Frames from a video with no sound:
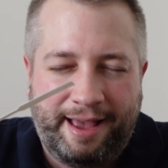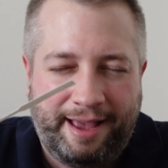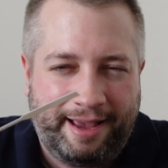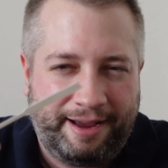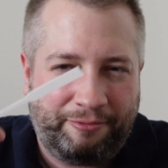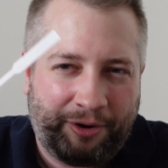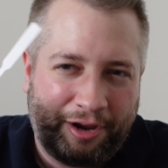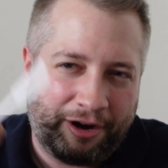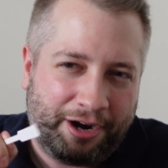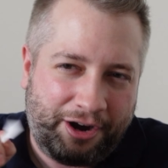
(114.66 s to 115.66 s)
And what
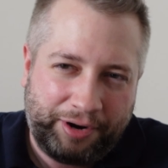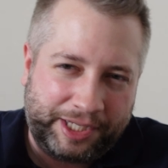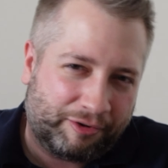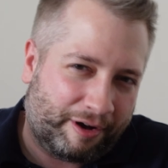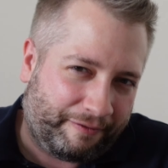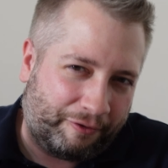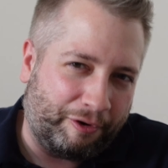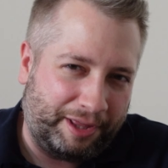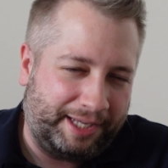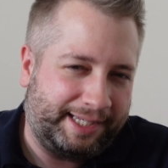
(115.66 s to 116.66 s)
you're gonna notice through all
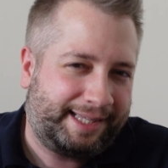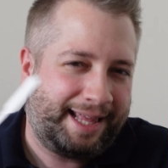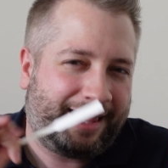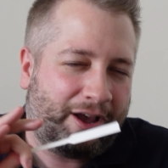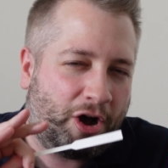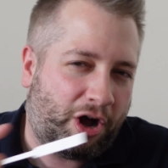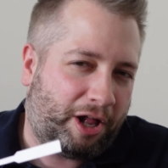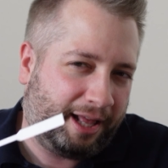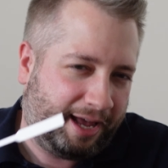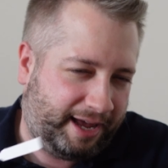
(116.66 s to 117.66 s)
four of these is that they
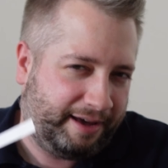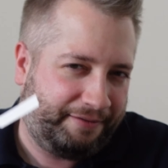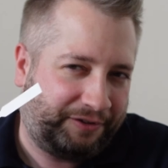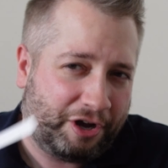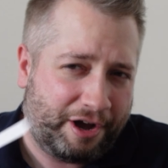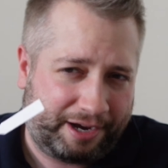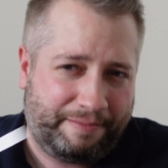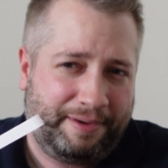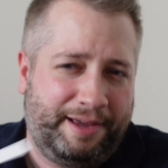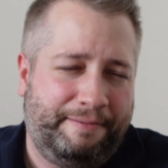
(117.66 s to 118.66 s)
all have
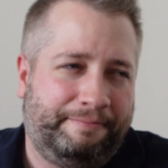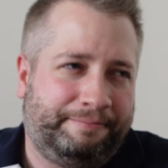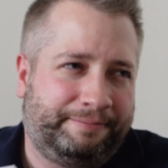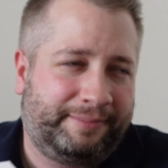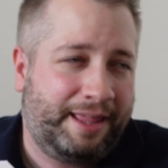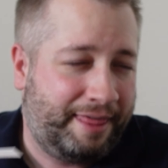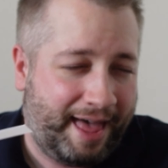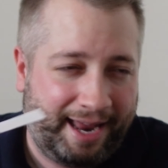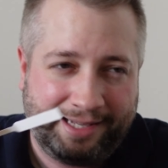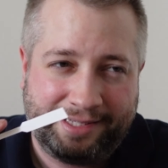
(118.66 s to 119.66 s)
tonka bean.
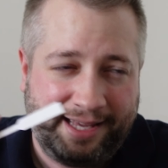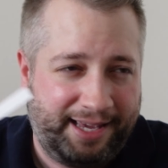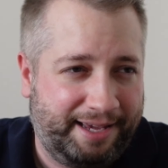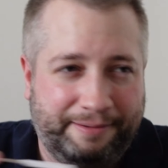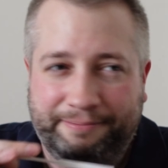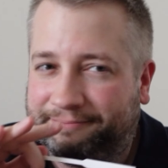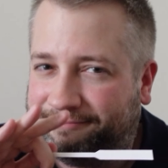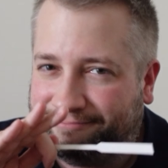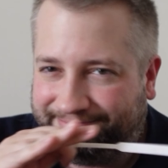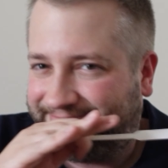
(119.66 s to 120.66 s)
That is the,
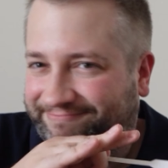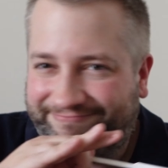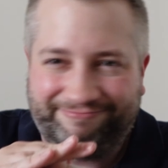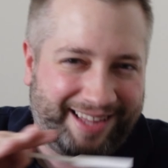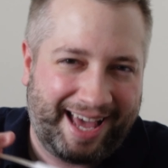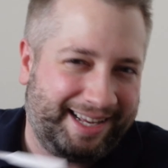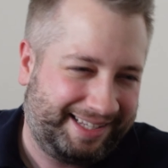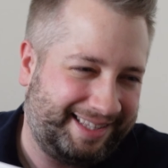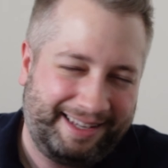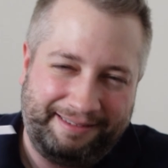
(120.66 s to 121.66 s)
that
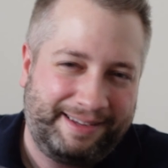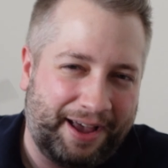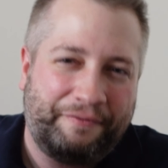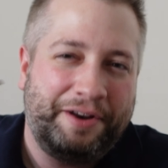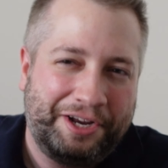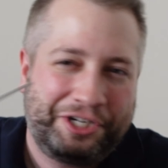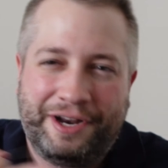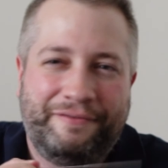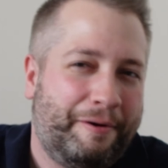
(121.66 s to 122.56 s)
is the definition of